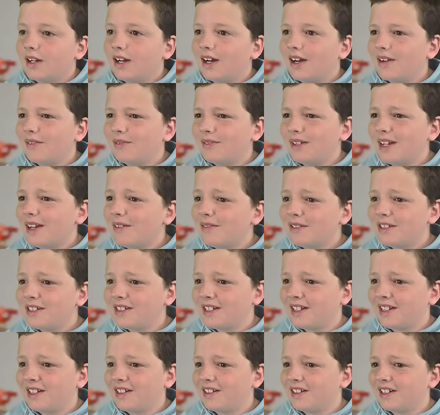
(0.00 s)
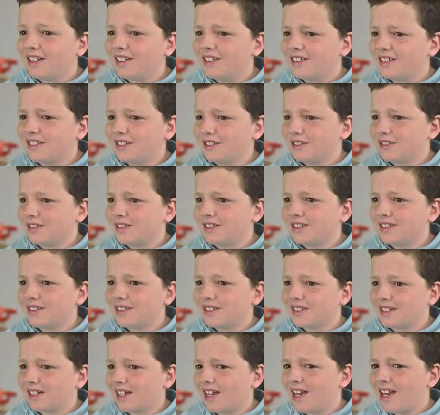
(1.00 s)
I've never seen Gus so
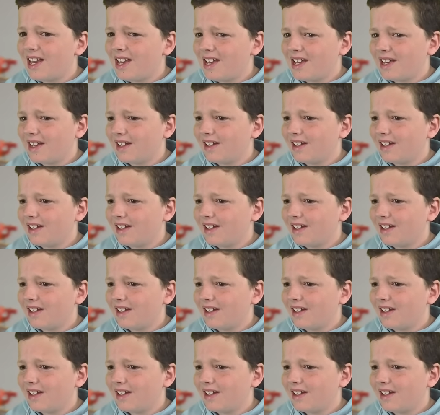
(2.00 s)
scared.